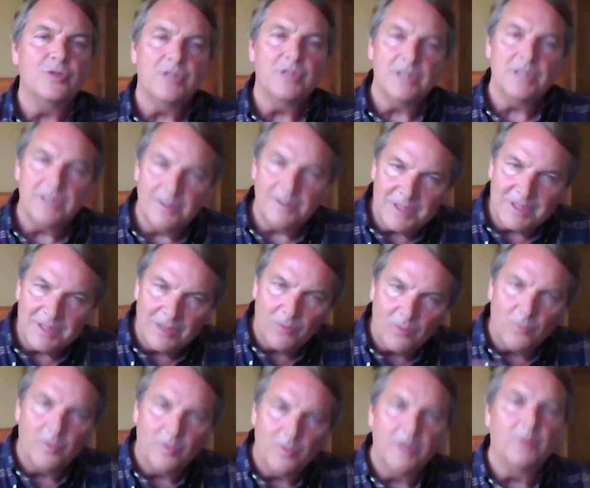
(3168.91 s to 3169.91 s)
systems that
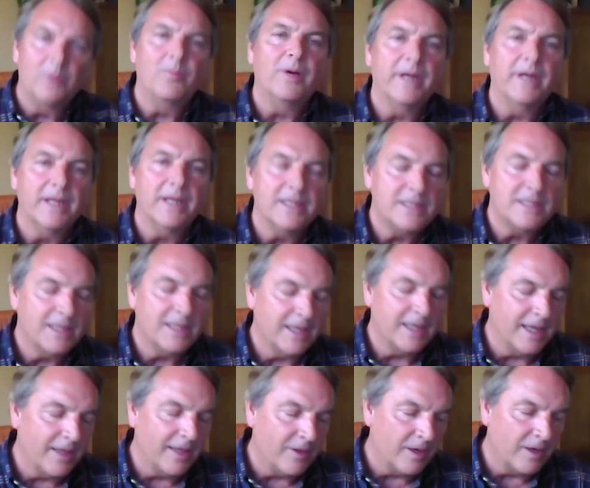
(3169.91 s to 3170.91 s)
will bring us
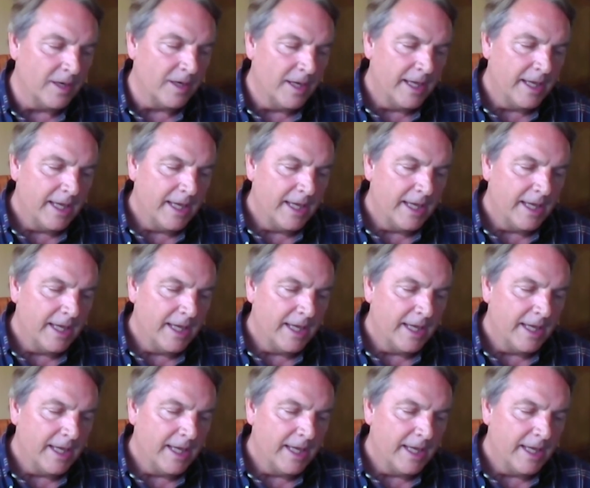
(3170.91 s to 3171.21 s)
together,